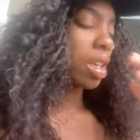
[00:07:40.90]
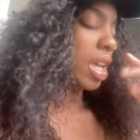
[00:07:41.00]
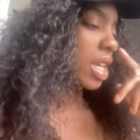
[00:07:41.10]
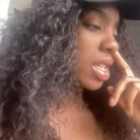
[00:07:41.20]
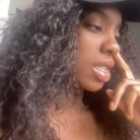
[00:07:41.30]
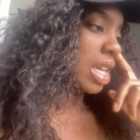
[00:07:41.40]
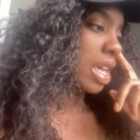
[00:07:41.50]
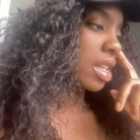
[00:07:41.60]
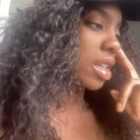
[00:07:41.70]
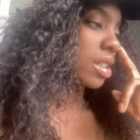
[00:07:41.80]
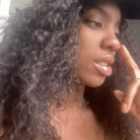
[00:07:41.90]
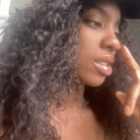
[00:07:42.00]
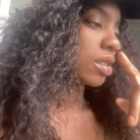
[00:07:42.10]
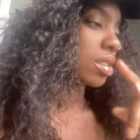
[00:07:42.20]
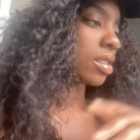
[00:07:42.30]
I just gotta,
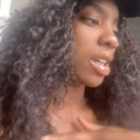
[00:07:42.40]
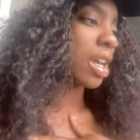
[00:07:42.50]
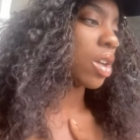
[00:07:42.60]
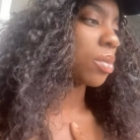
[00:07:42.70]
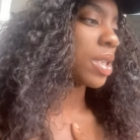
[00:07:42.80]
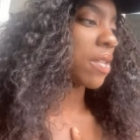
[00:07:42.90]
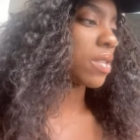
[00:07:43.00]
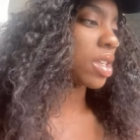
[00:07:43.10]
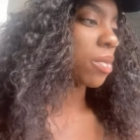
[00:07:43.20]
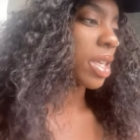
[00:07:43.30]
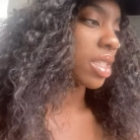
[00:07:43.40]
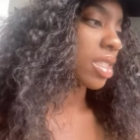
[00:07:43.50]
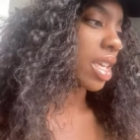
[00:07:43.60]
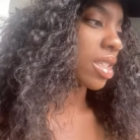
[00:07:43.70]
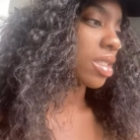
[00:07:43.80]
I hope that video makes
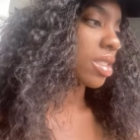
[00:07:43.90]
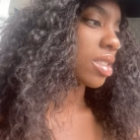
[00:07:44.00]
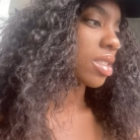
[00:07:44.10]
sense.